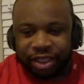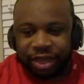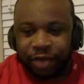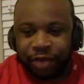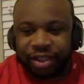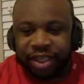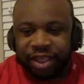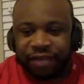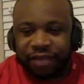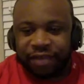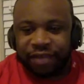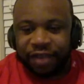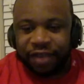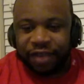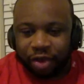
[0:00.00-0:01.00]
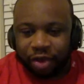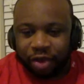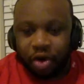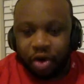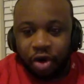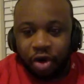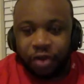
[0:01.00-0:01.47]
there and watch TV together
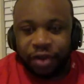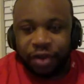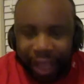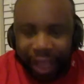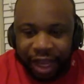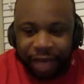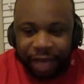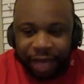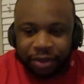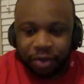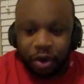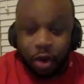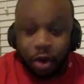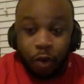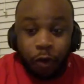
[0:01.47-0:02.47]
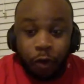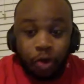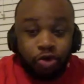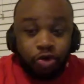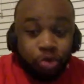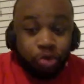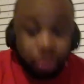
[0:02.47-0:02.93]
all the time. So the whole
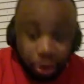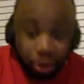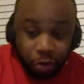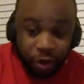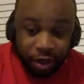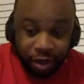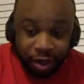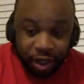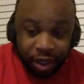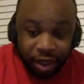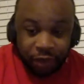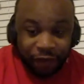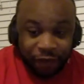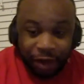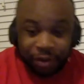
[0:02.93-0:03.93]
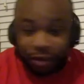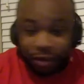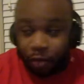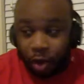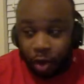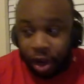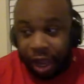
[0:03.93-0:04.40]
crew knew it. So if I was to
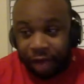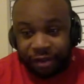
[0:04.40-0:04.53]
walk out and